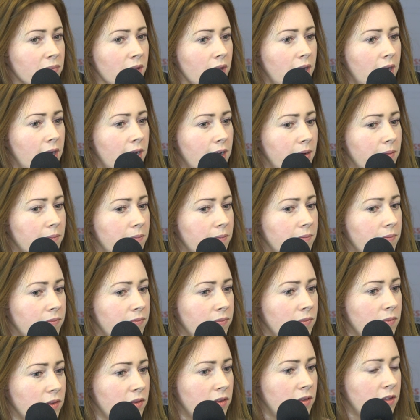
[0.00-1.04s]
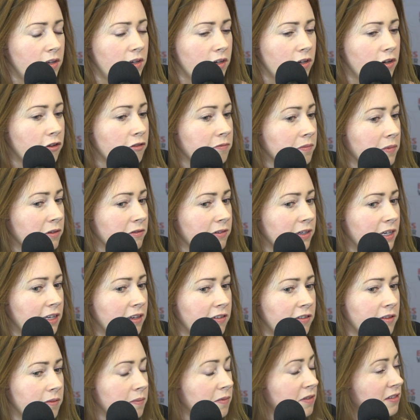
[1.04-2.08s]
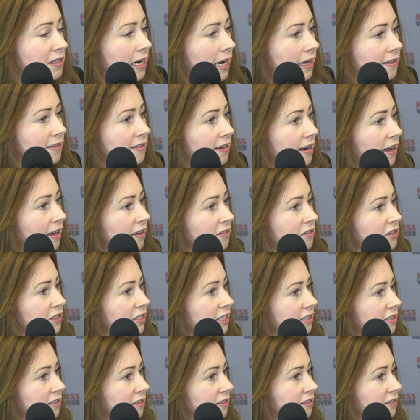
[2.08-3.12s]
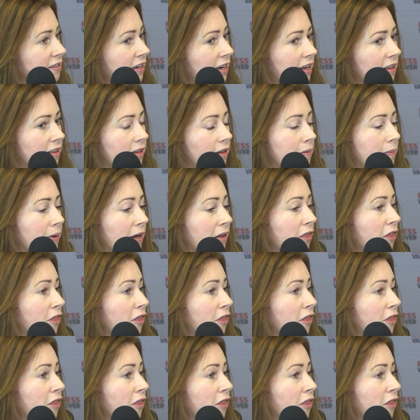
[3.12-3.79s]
Um, the government released some stats last year to say that about